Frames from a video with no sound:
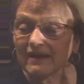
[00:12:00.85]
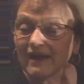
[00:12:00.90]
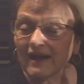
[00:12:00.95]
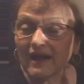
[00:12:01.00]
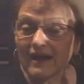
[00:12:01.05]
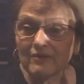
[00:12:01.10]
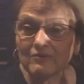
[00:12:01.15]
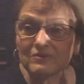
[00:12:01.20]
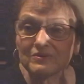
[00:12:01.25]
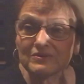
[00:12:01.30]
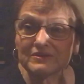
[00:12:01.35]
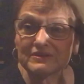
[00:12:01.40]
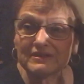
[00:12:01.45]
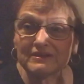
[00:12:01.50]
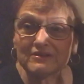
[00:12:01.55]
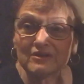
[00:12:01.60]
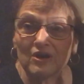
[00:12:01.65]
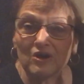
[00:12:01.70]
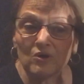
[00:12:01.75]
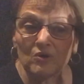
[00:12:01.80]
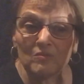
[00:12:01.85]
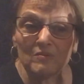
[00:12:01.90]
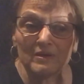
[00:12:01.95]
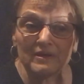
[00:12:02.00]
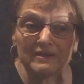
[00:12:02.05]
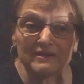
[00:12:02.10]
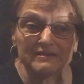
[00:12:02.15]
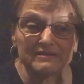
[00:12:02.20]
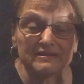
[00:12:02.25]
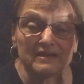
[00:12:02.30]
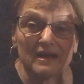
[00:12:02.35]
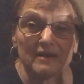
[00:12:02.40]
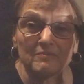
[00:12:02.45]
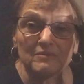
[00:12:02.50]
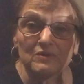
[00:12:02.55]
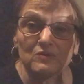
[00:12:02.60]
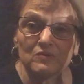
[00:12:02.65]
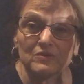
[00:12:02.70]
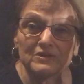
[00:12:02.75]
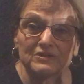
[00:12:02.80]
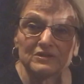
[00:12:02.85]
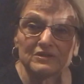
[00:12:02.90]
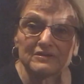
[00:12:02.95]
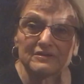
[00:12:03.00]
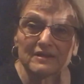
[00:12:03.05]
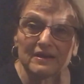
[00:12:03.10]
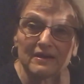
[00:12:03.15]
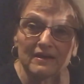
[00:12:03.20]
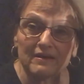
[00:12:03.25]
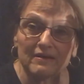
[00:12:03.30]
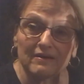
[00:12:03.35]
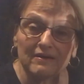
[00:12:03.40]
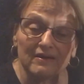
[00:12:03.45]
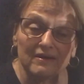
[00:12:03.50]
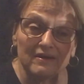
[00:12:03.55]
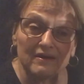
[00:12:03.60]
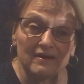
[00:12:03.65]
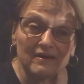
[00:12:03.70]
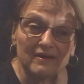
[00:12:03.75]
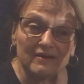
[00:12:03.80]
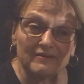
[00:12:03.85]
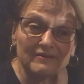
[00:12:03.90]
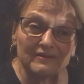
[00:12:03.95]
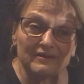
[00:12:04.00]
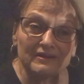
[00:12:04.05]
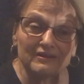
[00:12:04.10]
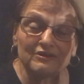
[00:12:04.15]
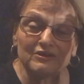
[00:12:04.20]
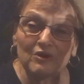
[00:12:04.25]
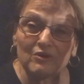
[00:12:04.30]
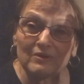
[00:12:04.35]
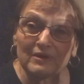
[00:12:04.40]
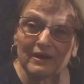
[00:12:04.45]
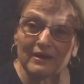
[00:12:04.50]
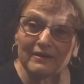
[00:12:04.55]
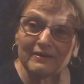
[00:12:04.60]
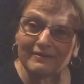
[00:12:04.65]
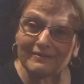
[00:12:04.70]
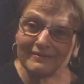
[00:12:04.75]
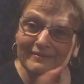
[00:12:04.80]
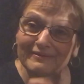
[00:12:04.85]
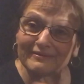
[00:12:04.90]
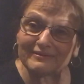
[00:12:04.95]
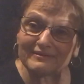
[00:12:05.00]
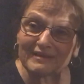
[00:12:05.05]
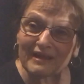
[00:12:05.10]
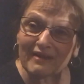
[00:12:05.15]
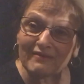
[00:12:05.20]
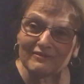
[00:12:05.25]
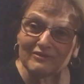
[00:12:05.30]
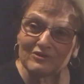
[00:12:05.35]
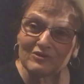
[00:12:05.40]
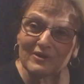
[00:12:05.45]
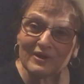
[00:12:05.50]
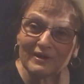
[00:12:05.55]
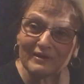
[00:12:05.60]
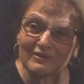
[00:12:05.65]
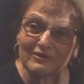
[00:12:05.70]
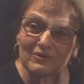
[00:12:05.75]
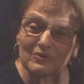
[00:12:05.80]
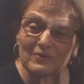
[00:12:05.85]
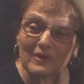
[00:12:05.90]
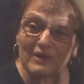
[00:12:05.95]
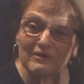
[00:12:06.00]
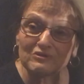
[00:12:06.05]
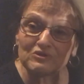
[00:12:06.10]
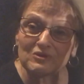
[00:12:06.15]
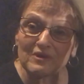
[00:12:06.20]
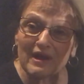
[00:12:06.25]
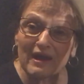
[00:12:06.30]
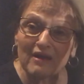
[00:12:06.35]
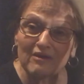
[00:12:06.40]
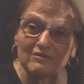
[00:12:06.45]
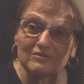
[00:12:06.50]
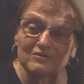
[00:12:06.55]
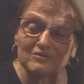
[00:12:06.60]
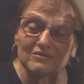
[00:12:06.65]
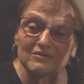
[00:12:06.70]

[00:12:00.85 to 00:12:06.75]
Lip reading: I will send home an assignment, which is the donut scavenger hunt around your house.